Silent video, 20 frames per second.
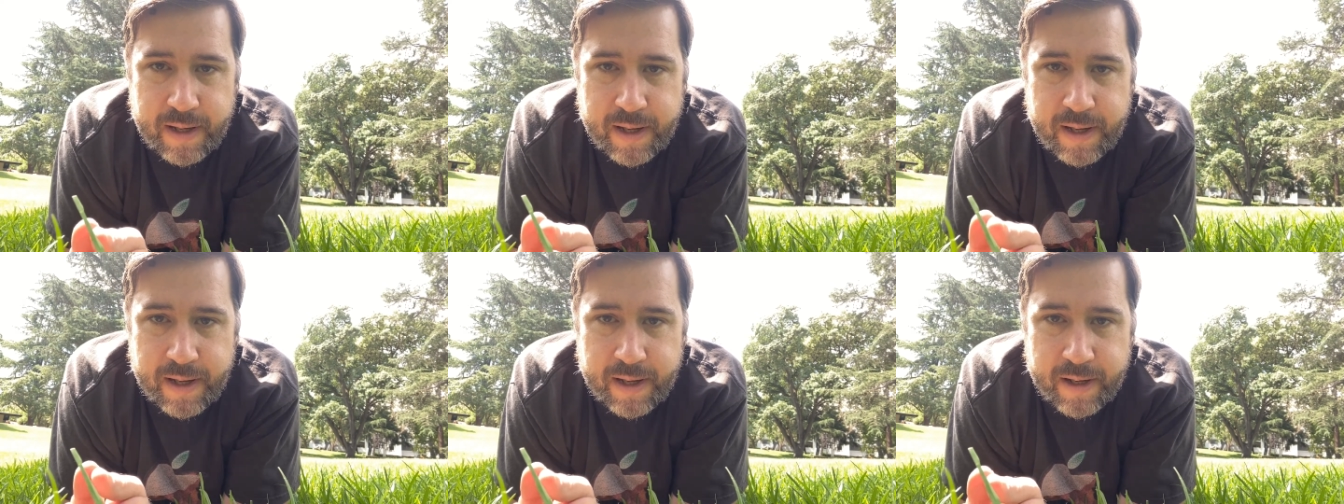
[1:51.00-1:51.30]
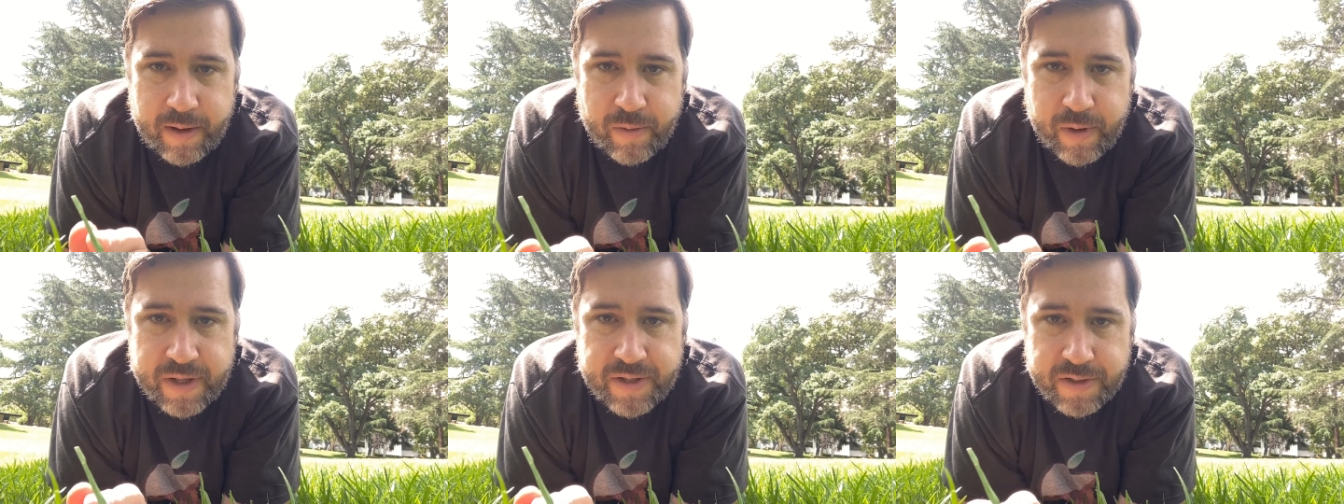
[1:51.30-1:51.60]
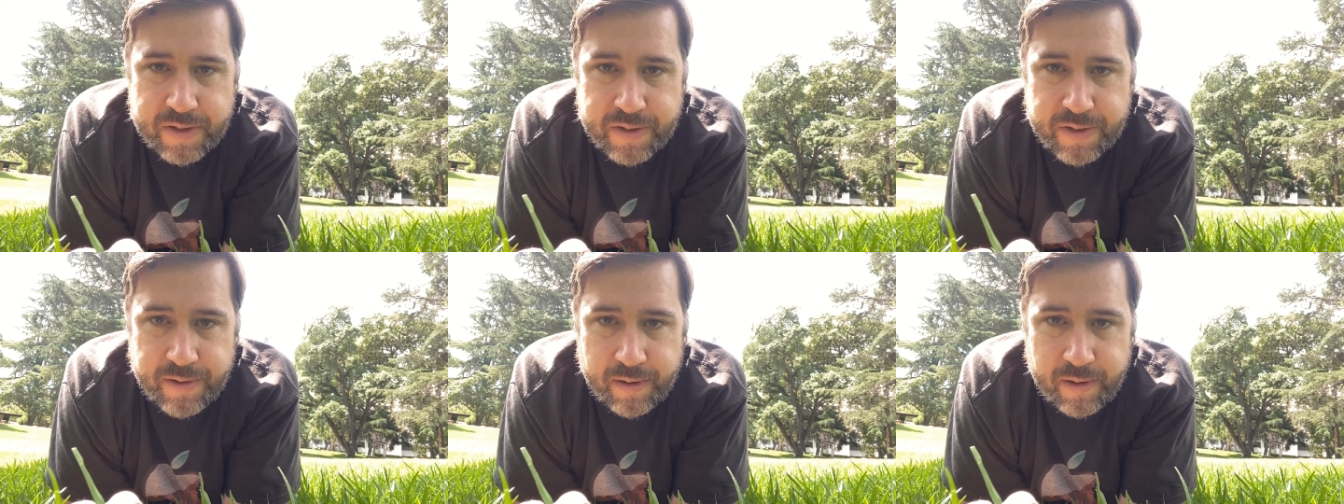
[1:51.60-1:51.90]
it creates
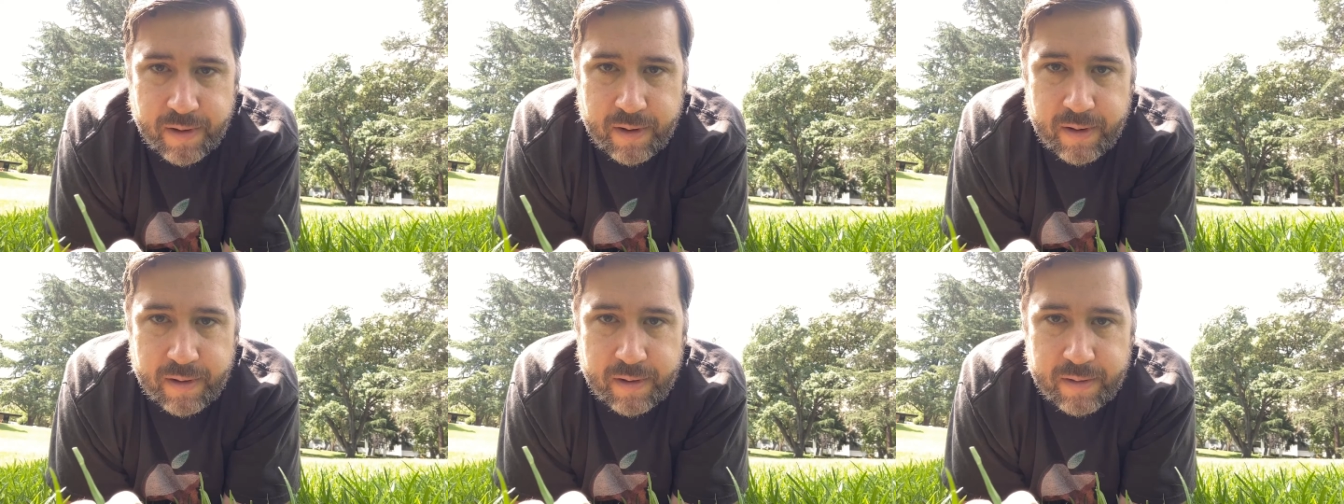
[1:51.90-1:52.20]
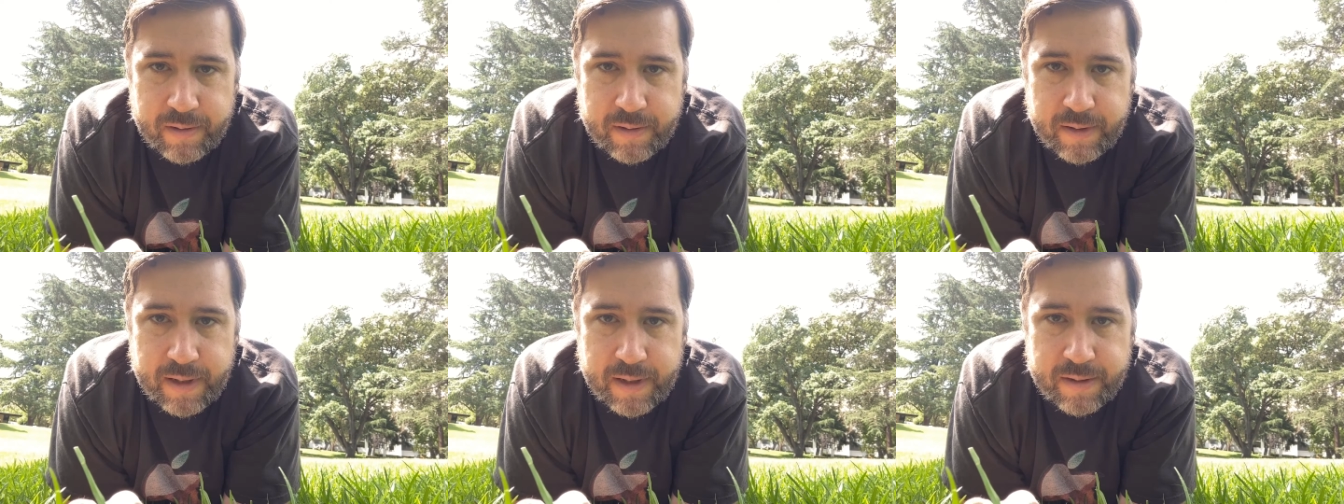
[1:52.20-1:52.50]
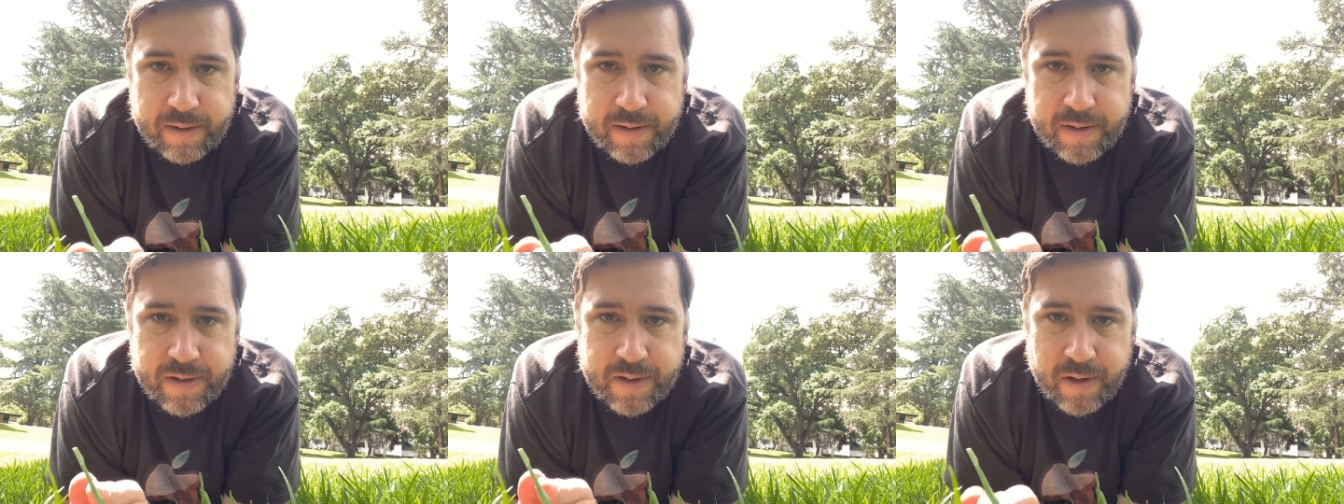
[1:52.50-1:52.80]
a scar.
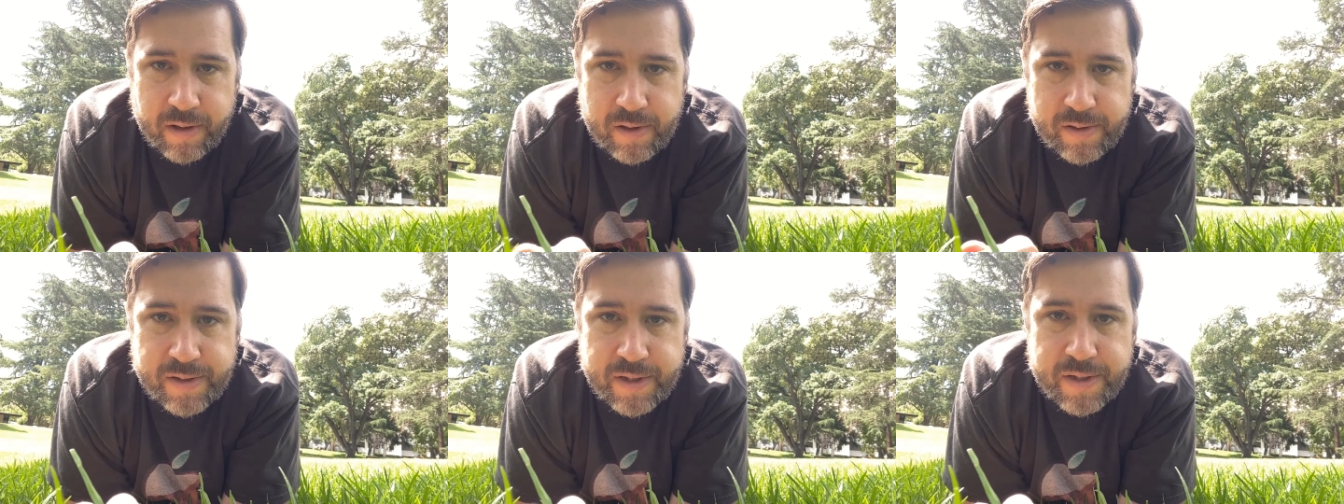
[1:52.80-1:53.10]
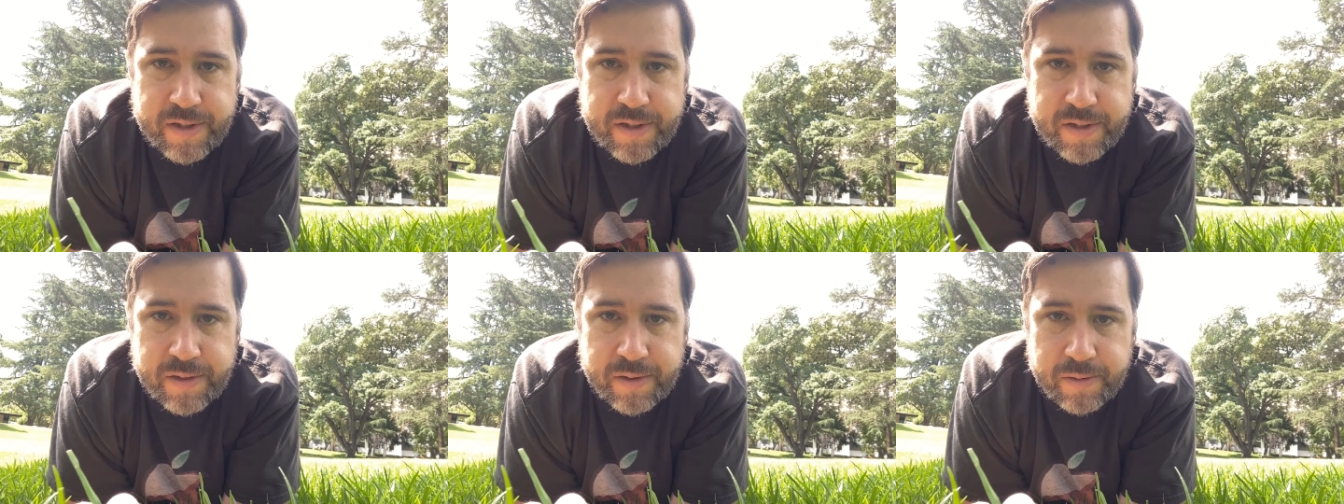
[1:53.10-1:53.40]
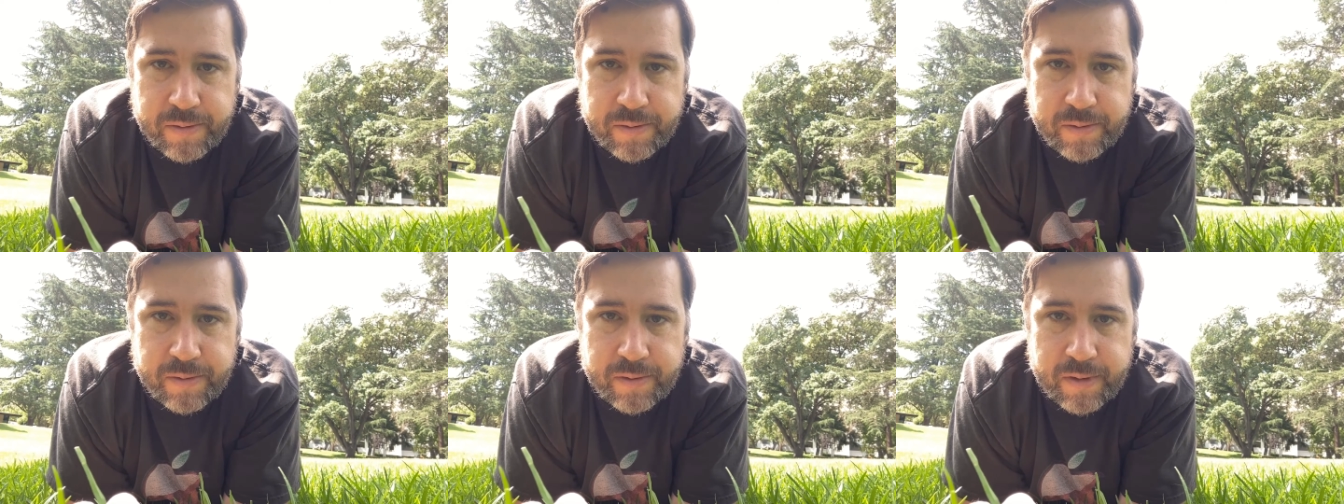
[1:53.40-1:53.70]
And the scar
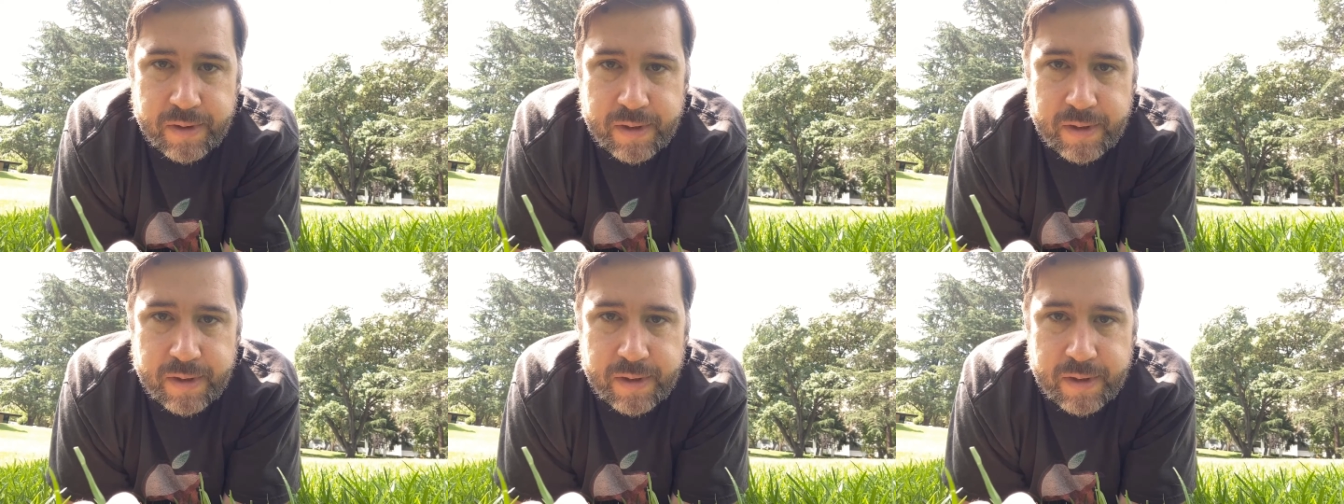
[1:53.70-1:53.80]
tissue